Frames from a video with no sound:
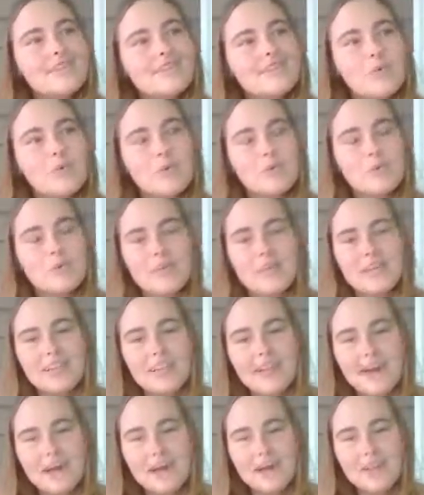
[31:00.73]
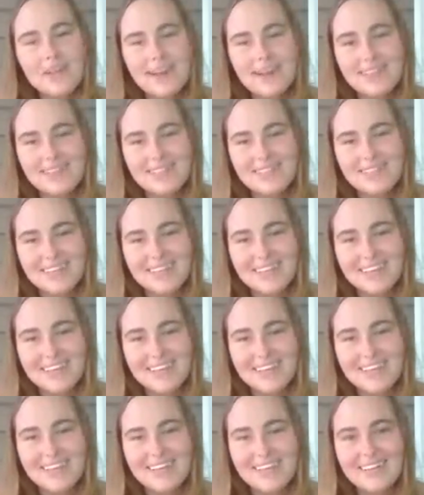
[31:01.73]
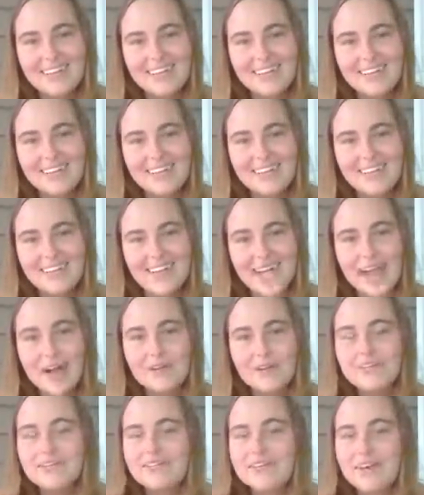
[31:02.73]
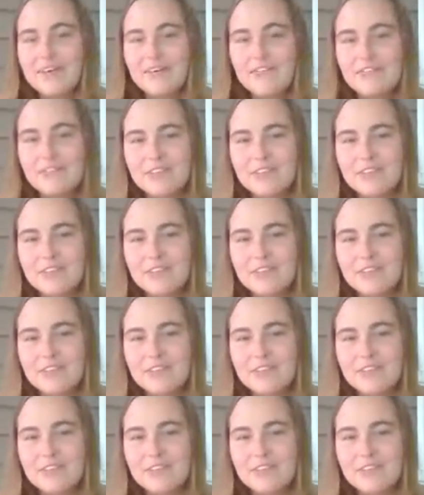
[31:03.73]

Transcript: So when we allow that to sink in, how does that